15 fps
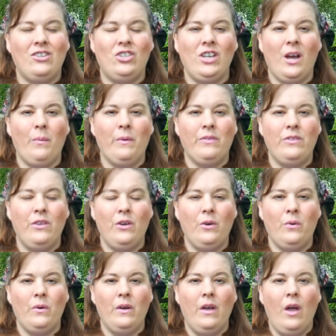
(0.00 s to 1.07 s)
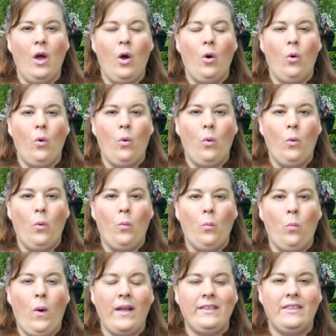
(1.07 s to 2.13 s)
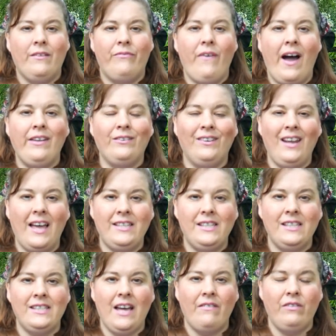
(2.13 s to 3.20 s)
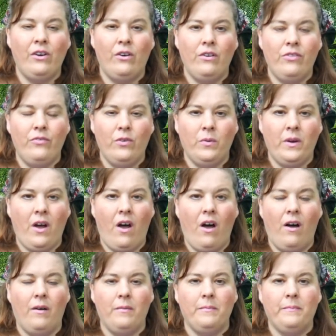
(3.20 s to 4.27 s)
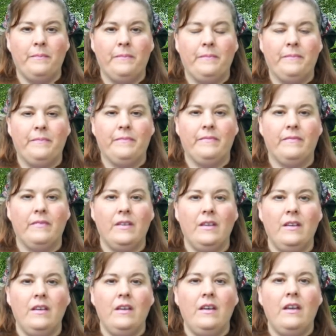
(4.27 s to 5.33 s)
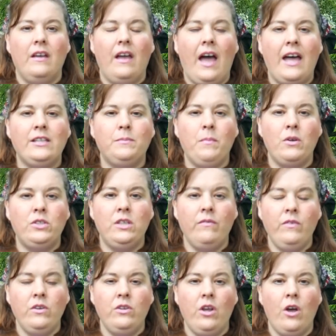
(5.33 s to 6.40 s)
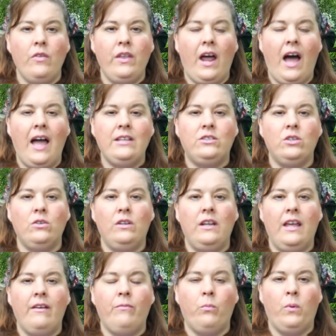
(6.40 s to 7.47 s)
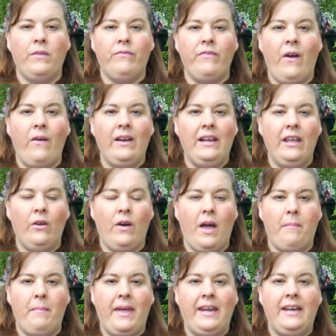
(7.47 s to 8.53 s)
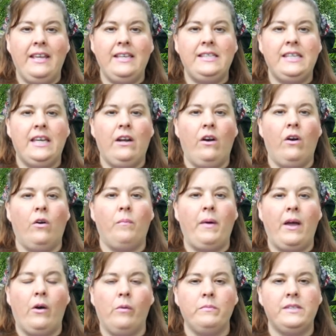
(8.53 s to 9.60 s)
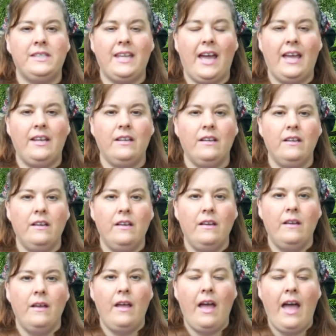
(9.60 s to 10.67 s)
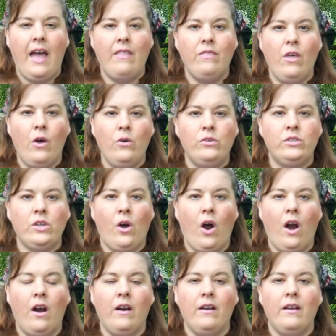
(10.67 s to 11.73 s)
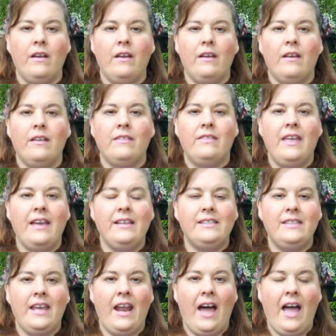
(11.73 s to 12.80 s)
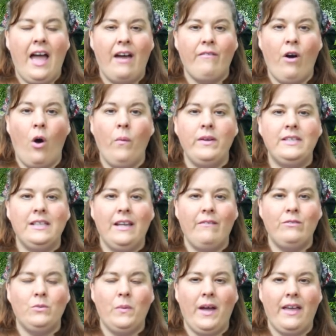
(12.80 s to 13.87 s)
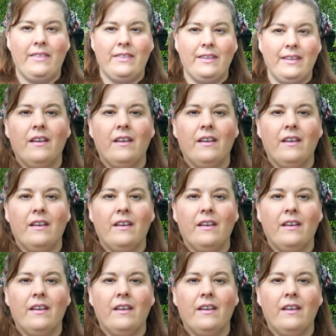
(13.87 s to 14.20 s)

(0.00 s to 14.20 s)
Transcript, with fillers: to share with you what the final lessons I've learned through it all. As most of you know that I do live with very little amenities here on my homestead and those are things that I have always lived with.